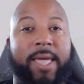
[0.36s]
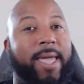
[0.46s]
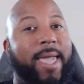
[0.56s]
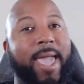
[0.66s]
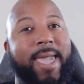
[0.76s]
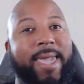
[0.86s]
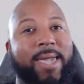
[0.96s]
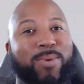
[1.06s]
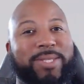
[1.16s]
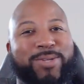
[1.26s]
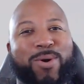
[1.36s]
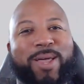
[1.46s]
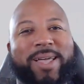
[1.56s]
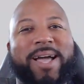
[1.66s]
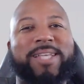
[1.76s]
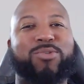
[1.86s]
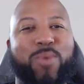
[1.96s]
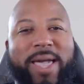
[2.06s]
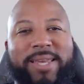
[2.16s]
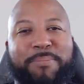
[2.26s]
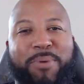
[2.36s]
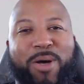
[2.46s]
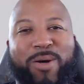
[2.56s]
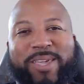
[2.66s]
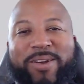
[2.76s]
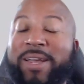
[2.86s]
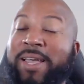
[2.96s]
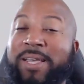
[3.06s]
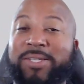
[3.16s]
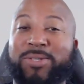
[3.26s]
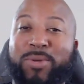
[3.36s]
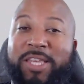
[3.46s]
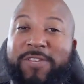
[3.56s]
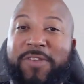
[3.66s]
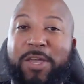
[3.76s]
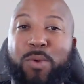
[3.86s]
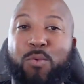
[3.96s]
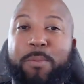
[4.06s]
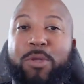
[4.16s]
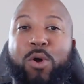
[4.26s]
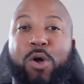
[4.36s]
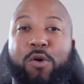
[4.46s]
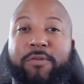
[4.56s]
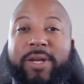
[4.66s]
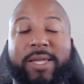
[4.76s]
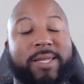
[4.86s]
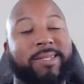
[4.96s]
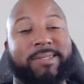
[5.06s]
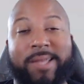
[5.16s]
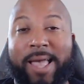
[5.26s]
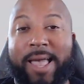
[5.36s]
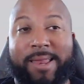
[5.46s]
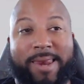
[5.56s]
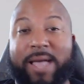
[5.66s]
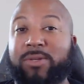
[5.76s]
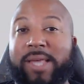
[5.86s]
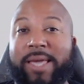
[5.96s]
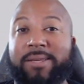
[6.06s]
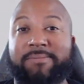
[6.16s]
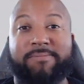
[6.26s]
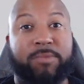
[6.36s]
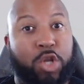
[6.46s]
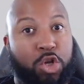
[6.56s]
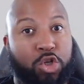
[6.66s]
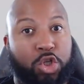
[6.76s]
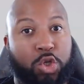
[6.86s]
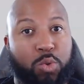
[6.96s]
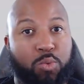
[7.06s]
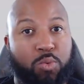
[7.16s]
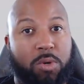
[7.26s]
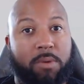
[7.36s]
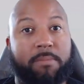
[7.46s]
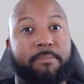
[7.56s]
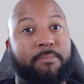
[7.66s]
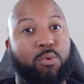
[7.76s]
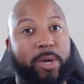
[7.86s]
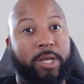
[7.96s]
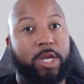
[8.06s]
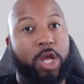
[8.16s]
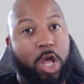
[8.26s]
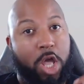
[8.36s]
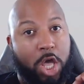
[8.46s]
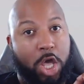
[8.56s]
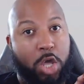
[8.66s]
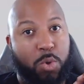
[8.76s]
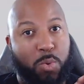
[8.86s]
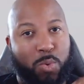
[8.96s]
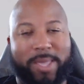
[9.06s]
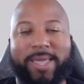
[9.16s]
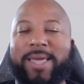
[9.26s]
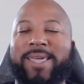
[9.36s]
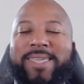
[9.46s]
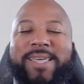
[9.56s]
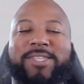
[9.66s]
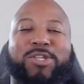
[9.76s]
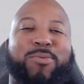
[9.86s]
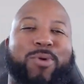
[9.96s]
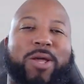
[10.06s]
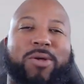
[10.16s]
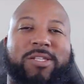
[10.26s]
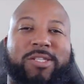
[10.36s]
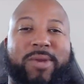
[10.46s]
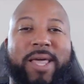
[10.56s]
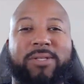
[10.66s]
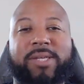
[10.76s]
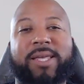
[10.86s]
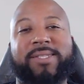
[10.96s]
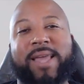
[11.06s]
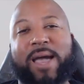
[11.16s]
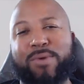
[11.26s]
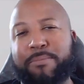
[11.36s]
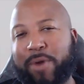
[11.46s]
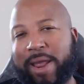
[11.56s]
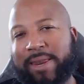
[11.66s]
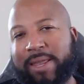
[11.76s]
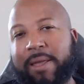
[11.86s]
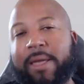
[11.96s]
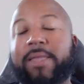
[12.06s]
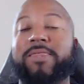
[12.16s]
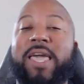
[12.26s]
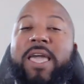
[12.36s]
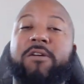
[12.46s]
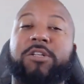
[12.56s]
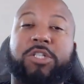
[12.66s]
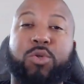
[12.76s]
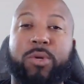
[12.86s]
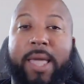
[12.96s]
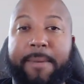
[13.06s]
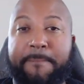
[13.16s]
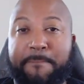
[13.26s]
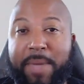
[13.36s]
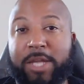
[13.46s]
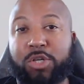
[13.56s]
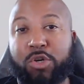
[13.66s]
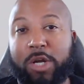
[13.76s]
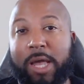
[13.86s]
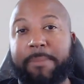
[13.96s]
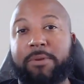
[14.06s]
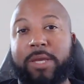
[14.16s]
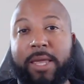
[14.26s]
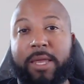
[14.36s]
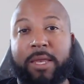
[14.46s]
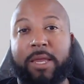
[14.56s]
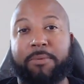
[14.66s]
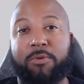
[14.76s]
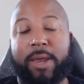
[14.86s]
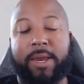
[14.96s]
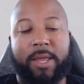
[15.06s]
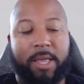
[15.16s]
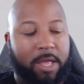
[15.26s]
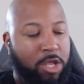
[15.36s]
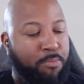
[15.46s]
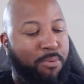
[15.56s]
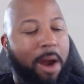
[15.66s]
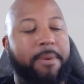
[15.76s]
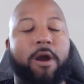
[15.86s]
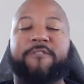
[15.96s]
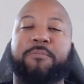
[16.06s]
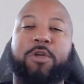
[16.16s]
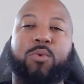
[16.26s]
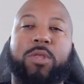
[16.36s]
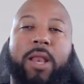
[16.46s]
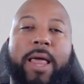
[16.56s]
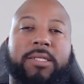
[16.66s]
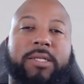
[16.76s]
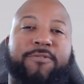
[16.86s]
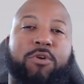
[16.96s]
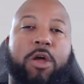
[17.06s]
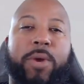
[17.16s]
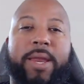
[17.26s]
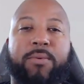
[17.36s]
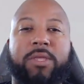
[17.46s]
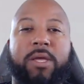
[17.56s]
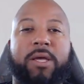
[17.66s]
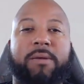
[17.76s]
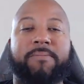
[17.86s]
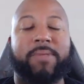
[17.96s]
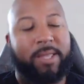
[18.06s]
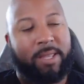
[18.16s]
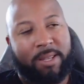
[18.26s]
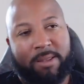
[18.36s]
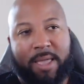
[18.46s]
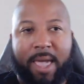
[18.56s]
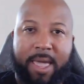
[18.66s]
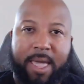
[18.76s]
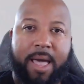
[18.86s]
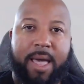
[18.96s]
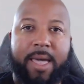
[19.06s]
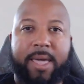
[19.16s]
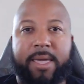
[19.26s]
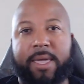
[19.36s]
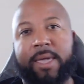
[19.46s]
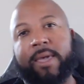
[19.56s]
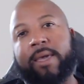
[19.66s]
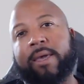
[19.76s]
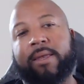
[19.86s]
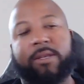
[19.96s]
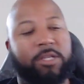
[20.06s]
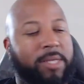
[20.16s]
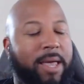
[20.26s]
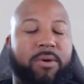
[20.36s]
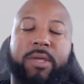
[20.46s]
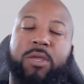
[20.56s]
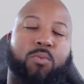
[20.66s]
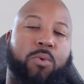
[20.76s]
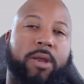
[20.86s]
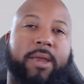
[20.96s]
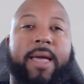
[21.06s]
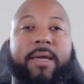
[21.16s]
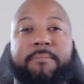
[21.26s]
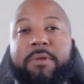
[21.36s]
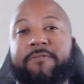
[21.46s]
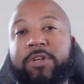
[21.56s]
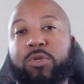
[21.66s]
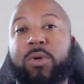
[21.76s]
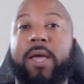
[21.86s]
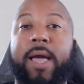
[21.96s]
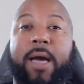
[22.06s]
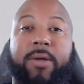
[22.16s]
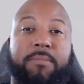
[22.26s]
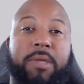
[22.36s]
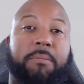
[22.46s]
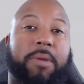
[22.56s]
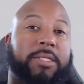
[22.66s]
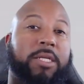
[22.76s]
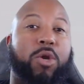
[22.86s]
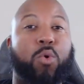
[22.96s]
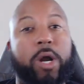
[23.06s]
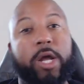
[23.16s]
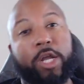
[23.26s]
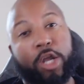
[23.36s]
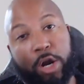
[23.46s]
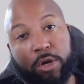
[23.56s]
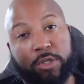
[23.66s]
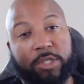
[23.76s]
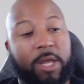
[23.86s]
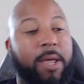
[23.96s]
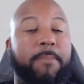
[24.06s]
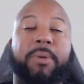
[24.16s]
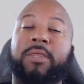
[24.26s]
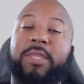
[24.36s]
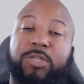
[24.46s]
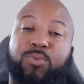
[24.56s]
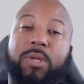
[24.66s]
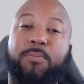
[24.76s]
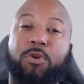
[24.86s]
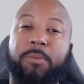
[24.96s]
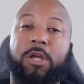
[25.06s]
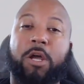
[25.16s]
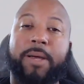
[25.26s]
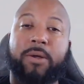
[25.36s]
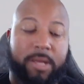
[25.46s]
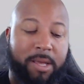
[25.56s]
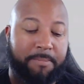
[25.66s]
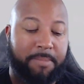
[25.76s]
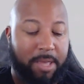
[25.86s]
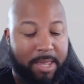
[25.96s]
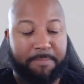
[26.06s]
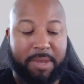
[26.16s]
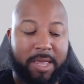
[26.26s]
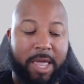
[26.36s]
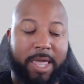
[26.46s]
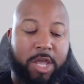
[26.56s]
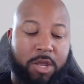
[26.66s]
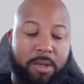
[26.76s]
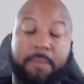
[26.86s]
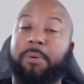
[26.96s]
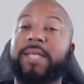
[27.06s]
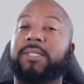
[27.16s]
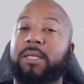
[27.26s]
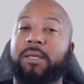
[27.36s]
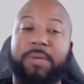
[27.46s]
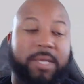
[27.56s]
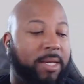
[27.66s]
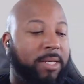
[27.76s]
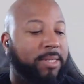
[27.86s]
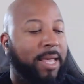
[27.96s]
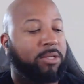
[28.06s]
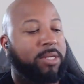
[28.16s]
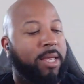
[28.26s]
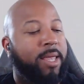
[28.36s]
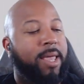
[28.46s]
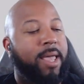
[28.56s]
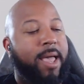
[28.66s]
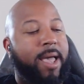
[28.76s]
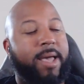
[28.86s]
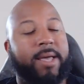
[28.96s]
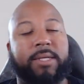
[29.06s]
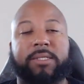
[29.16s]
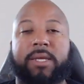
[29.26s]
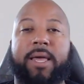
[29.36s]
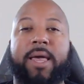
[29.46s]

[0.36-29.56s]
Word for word: Hey, what's going on guys? Ryan DePaul here. So in this video, what we'll be going over is Nowsite 2.0. Yes, 2.0. Uh, so Nowsite is not rebranding. They are just doing a major update and upgrade. You probably are familiar with a lot of stuff going on right now with um, AI and just how it can work and how it can benefit you, how it can be a blessing or a curse. But in this one, we're going to be talking about um, it being a, a blessing because Nowsite has